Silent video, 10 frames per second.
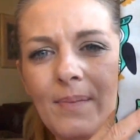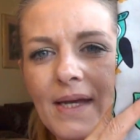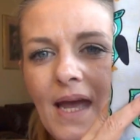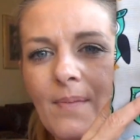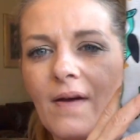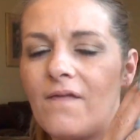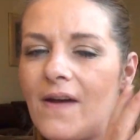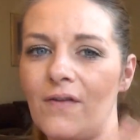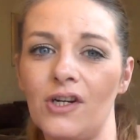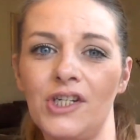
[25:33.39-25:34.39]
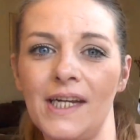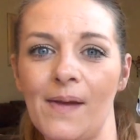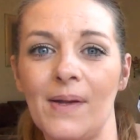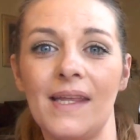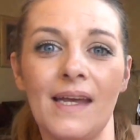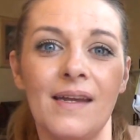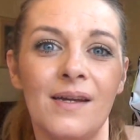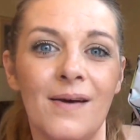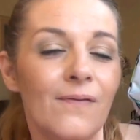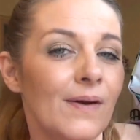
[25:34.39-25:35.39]
became a favorite. She came at the end
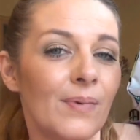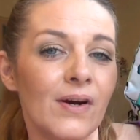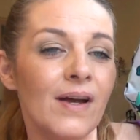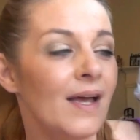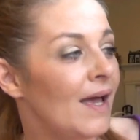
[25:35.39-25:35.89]
of November.